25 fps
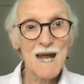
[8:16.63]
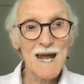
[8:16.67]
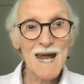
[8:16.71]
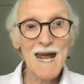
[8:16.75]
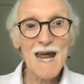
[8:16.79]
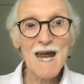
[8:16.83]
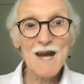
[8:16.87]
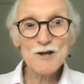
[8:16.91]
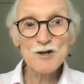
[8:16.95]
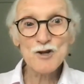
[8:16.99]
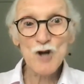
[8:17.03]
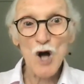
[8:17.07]

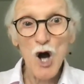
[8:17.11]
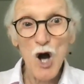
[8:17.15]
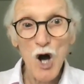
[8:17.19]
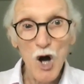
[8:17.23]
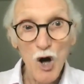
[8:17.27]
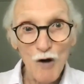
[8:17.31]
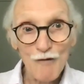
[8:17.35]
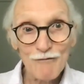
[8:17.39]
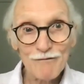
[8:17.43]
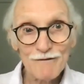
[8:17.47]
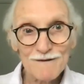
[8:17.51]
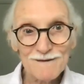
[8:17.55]
End
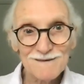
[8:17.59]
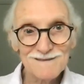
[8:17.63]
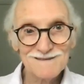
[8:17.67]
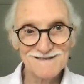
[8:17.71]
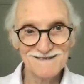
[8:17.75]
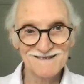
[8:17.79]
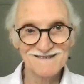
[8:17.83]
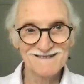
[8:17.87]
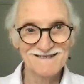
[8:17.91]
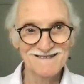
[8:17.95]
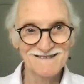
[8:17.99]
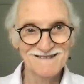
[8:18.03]
of
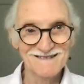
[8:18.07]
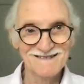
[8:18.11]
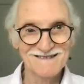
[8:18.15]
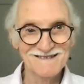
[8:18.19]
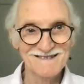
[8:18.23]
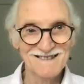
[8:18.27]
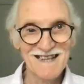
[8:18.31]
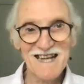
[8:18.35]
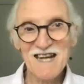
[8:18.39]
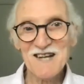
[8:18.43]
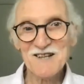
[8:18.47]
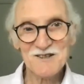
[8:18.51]

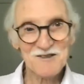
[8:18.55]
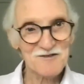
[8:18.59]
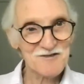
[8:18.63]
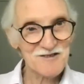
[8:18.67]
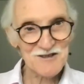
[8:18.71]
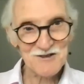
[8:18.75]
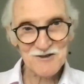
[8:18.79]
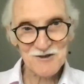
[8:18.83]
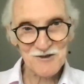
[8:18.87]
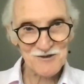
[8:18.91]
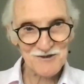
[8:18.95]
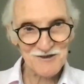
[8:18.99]

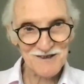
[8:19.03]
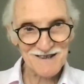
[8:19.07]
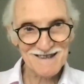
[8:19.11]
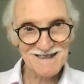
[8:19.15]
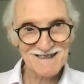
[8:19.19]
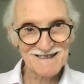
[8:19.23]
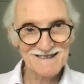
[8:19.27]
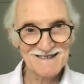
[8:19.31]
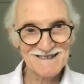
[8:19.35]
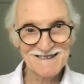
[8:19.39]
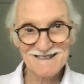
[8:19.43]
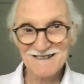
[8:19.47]

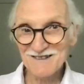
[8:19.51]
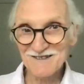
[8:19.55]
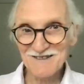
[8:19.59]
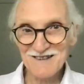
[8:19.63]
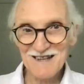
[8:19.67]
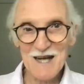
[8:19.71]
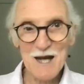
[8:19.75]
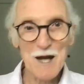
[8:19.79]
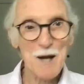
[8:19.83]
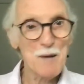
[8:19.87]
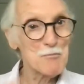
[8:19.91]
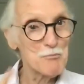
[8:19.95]
story.
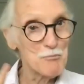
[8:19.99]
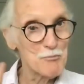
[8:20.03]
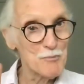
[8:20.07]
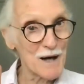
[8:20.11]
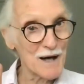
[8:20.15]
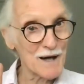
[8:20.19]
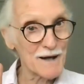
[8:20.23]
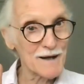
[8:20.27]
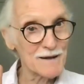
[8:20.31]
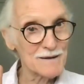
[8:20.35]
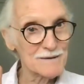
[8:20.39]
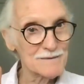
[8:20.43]
Okay,
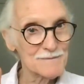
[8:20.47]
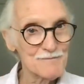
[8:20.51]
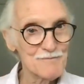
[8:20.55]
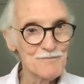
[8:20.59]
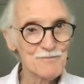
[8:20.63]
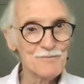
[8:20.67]
but